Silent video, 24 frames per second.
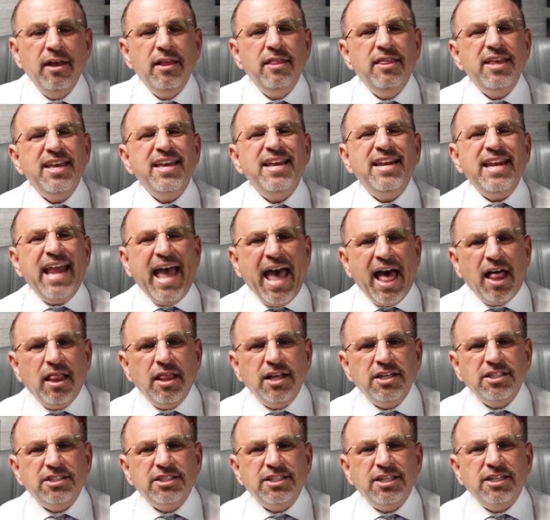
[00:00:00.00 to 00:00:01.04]
the
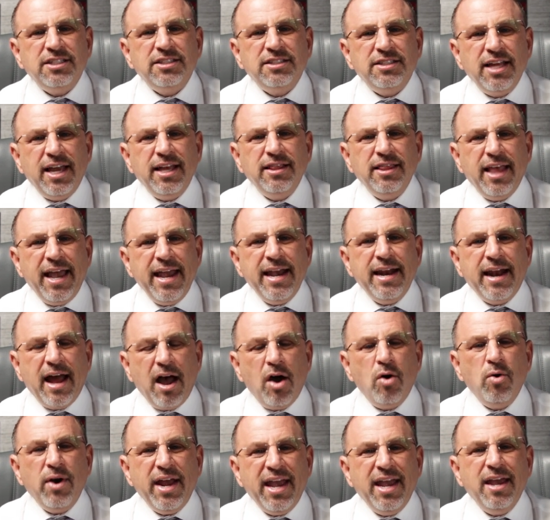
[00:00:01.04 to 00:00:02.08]
analysis they laid
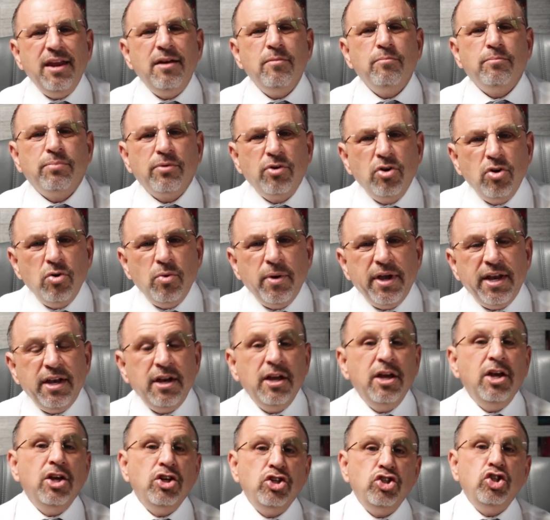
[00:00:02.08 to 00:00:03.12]
out in Bruen
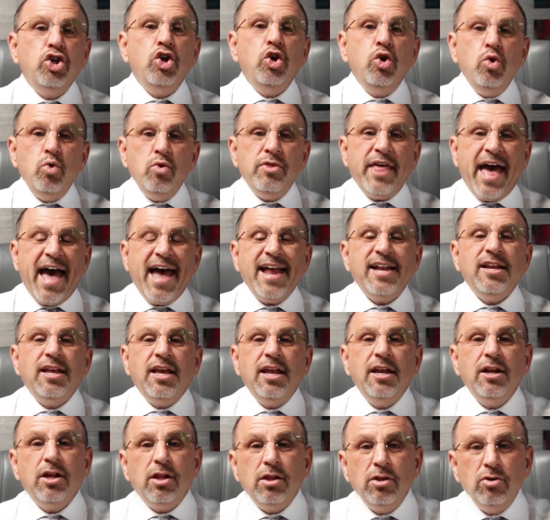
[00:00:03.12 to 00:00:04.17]
to that
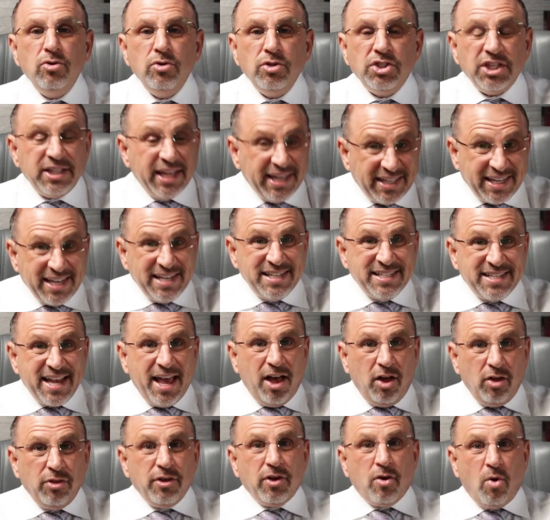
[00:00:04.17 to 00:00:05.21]
conclusion. They didn't
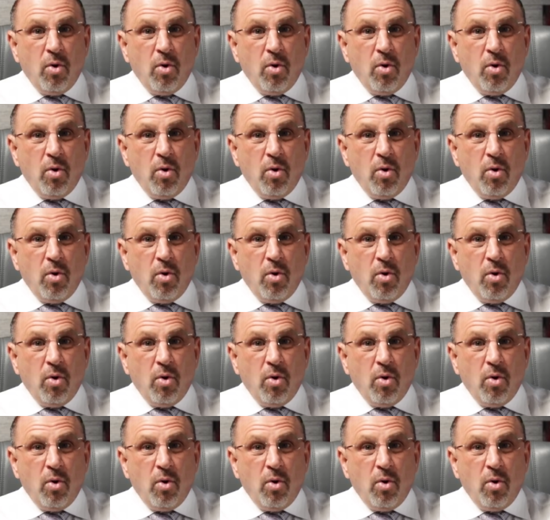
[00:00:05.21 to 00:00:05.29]
tell the